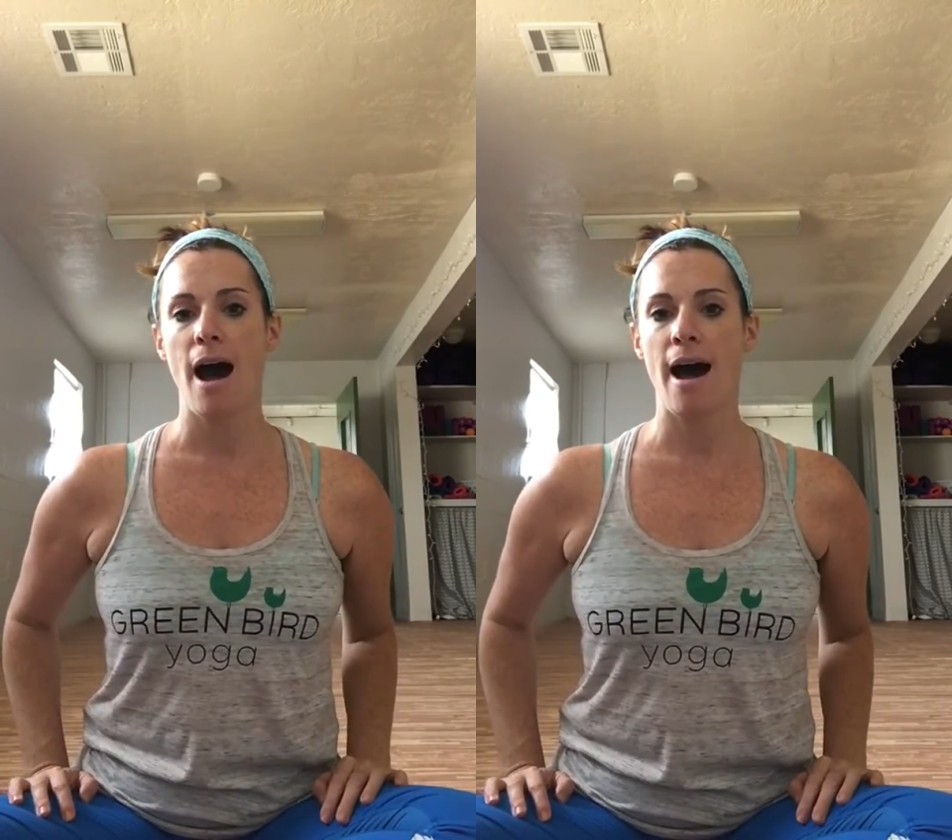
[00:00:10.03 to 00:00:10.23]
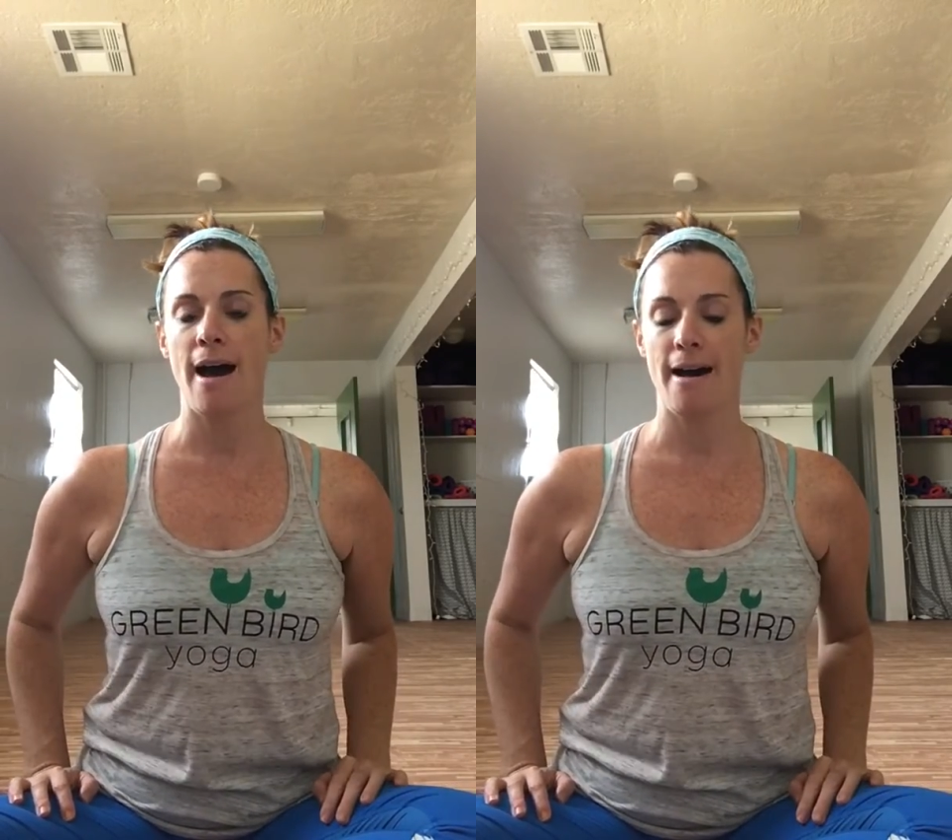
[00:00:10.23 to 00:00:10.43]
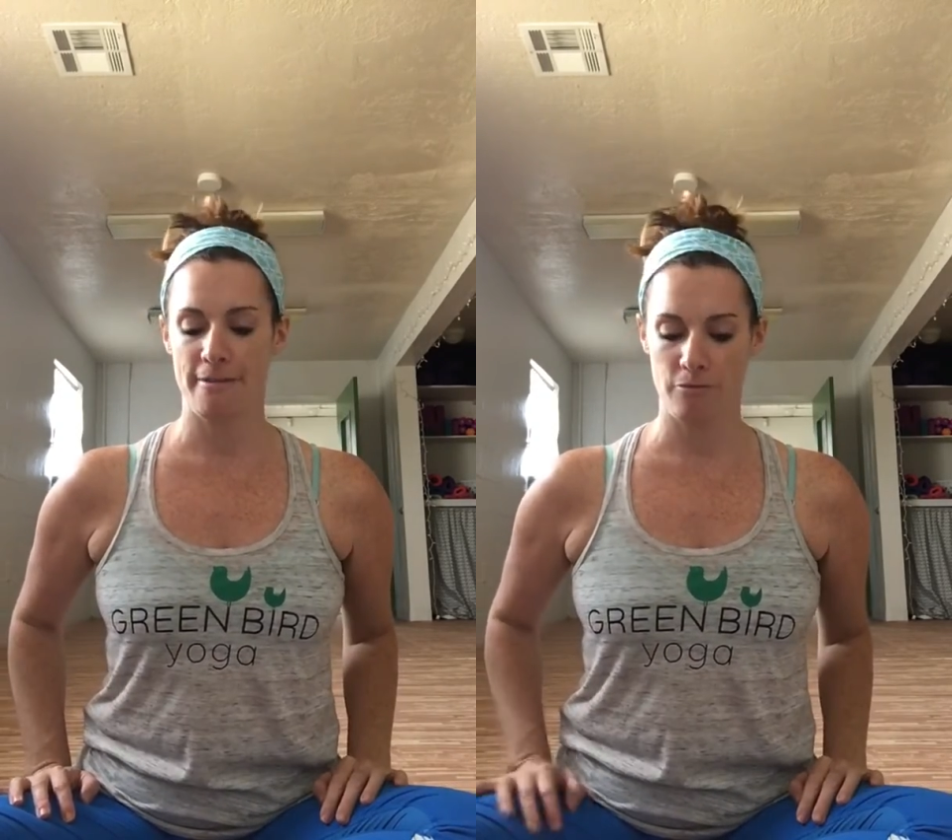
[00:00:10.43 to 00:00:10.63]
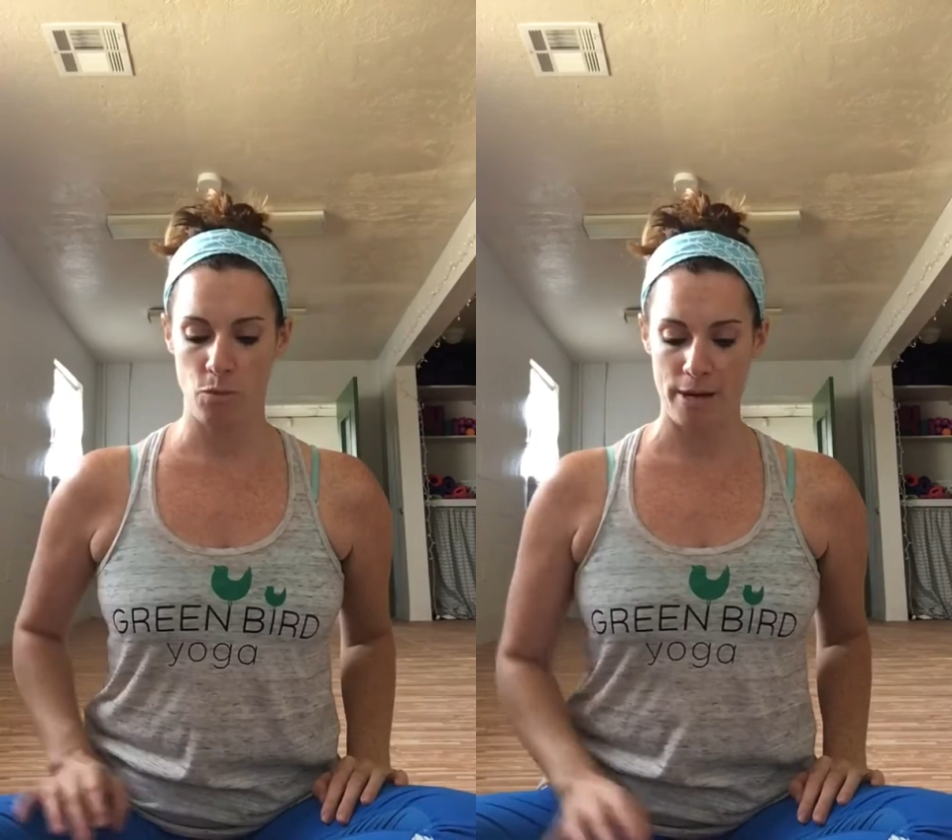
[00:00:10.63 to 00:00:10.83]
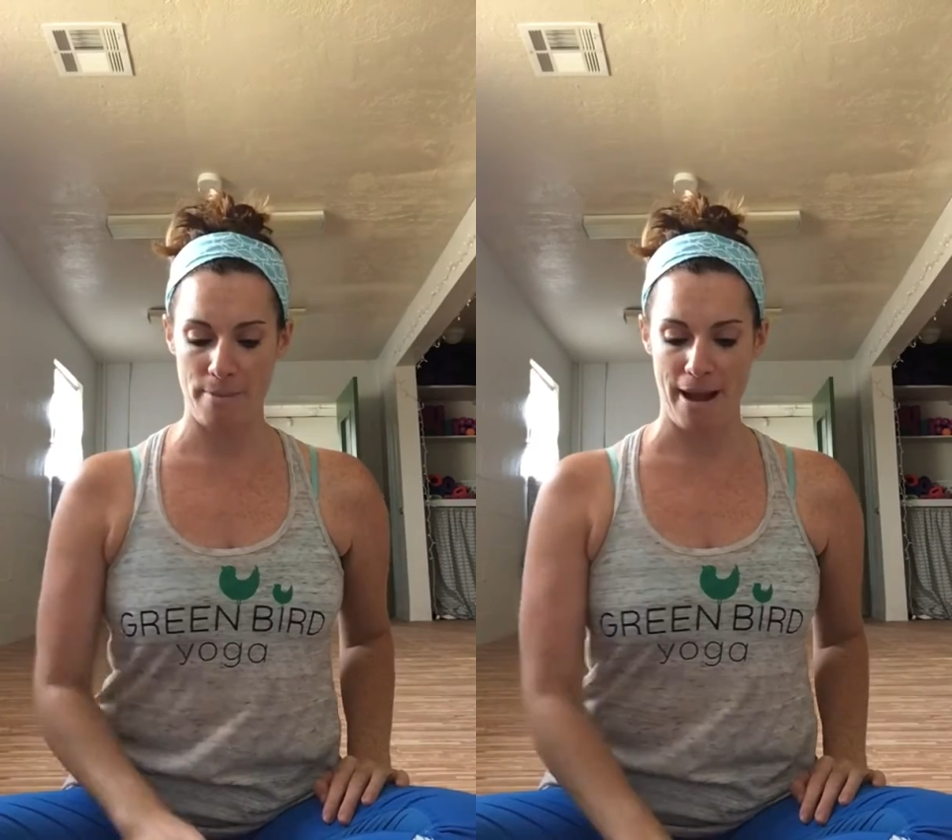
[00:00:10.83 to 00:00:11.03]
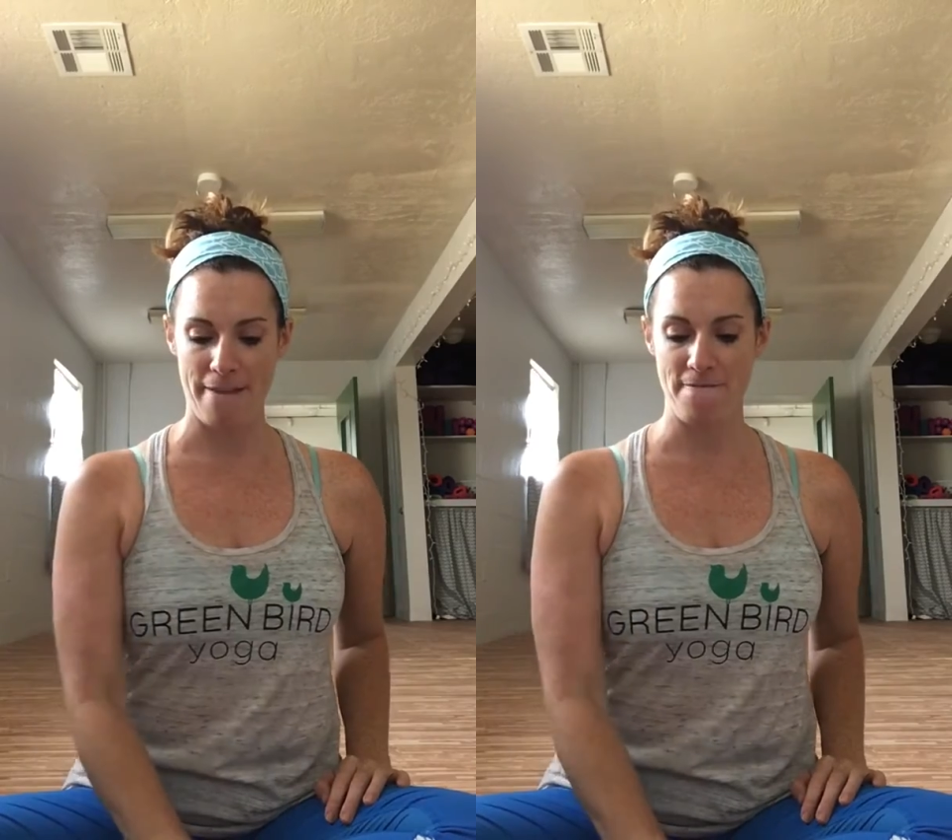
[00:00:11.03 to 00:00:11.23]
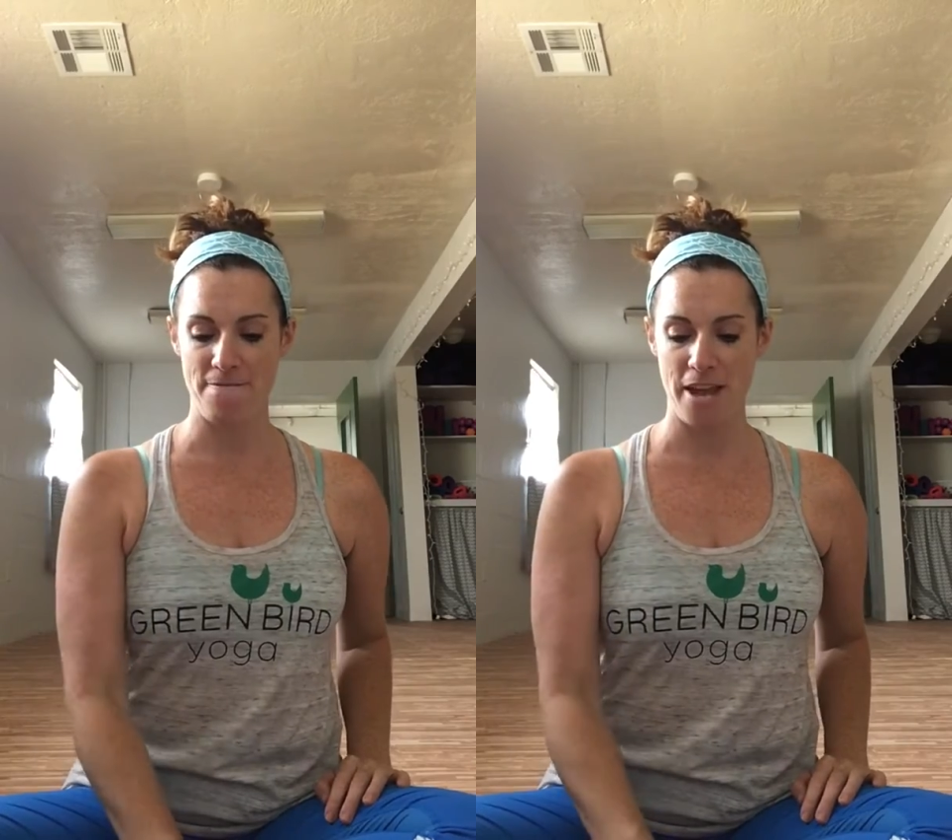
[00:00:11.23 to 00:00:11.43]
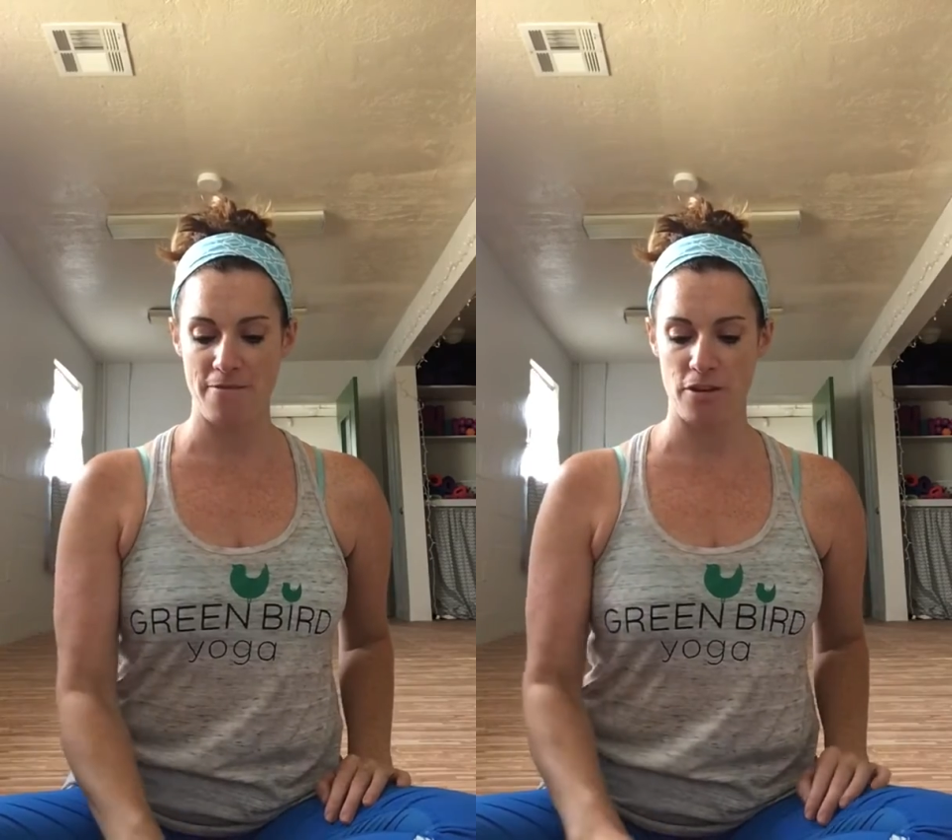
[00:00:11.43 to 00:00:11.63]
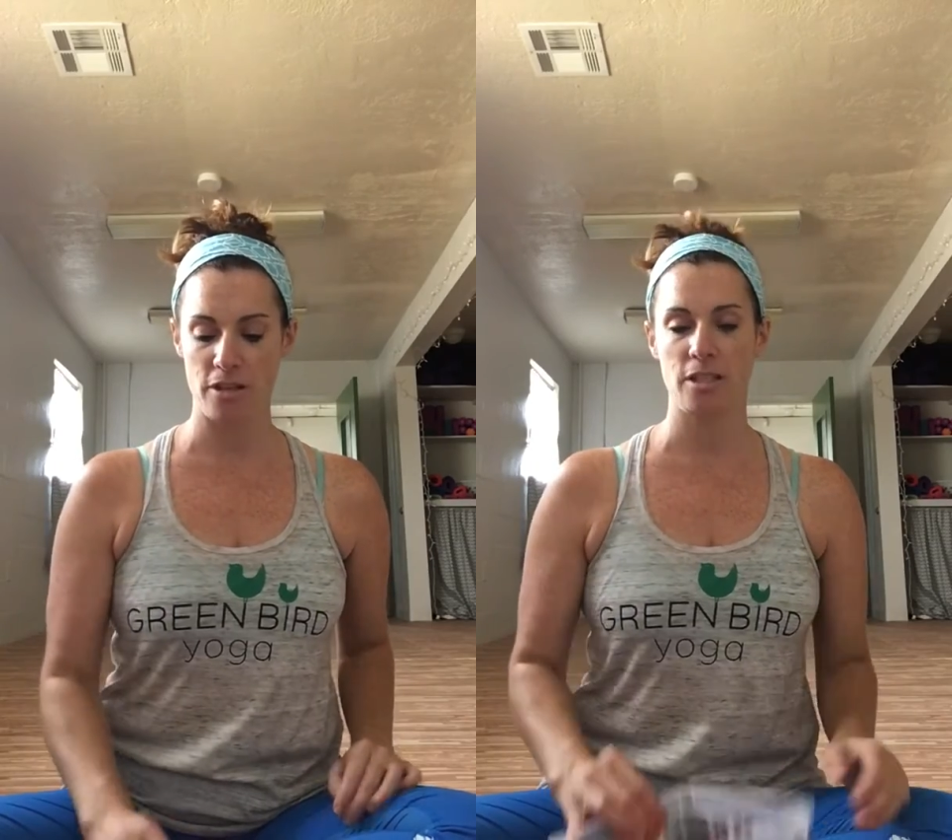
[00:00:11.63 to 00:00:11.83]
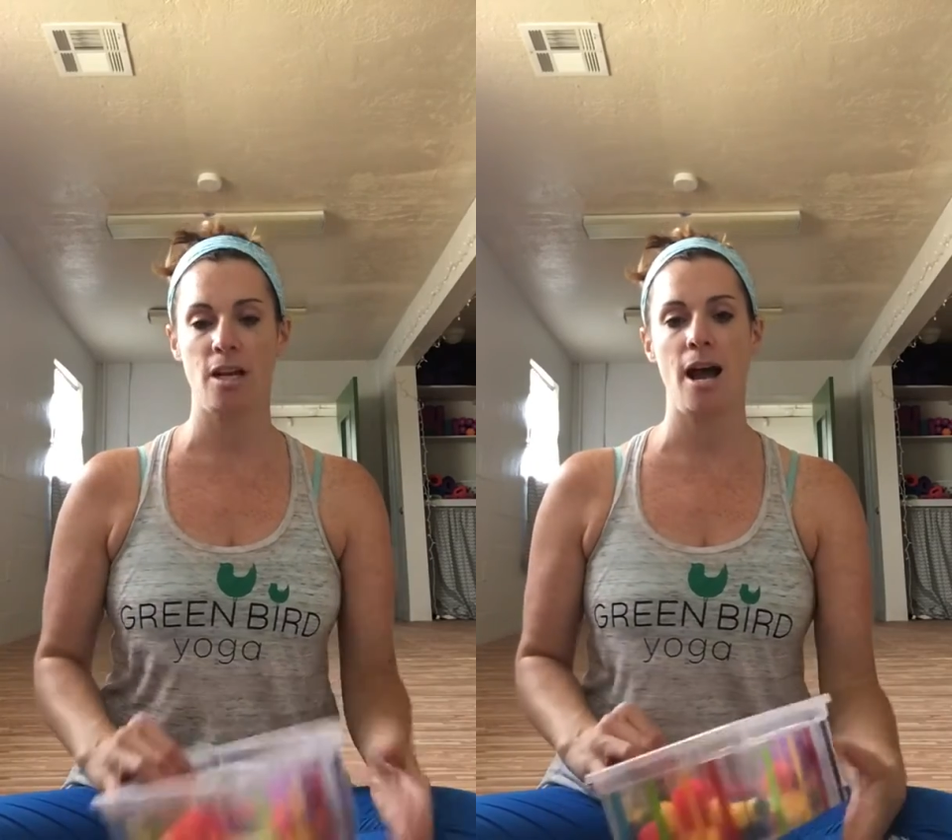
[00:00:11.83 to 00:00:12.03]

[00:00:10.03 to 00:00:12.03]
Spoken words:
of one of my favorite